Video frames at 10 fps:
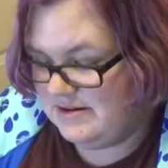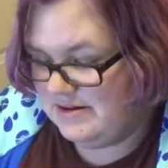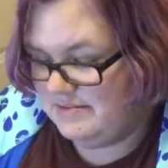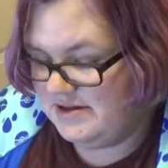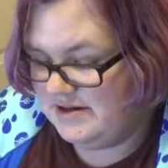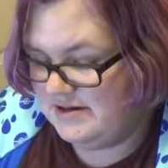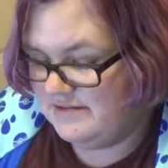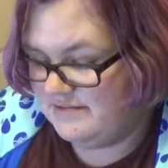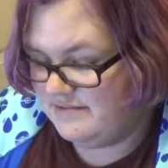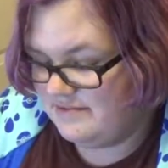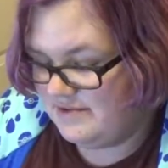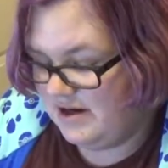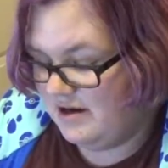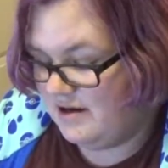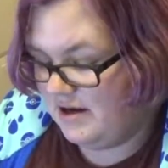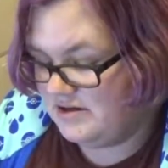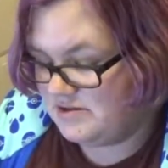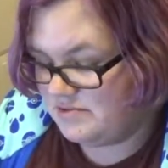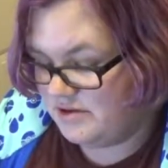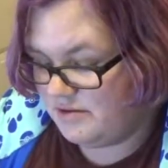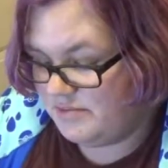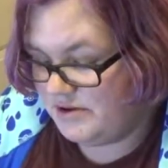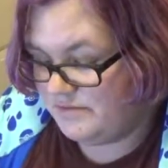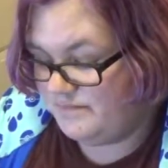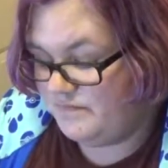I mean, I, I just really hope we do.